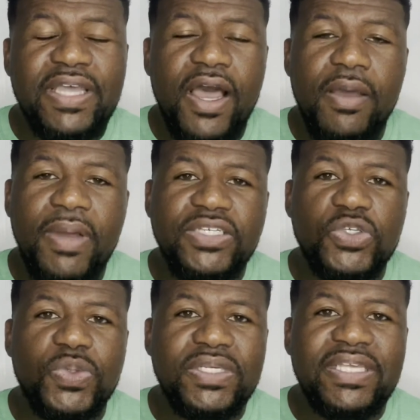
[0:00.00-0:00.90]
time, I
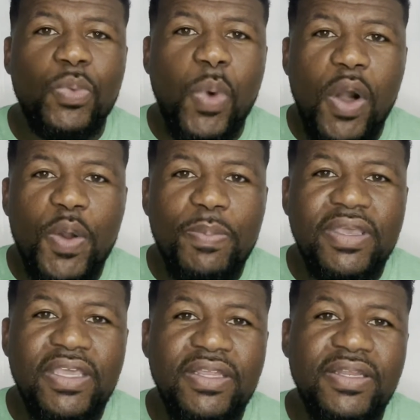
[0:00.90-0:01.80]
just want to say
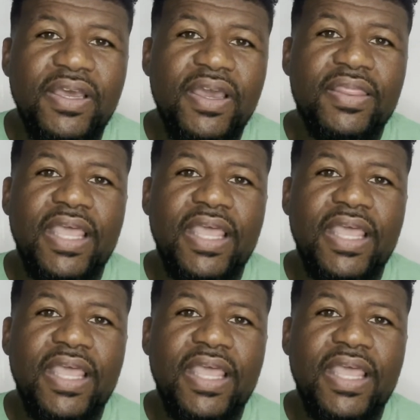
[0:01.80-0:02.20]
welcome in.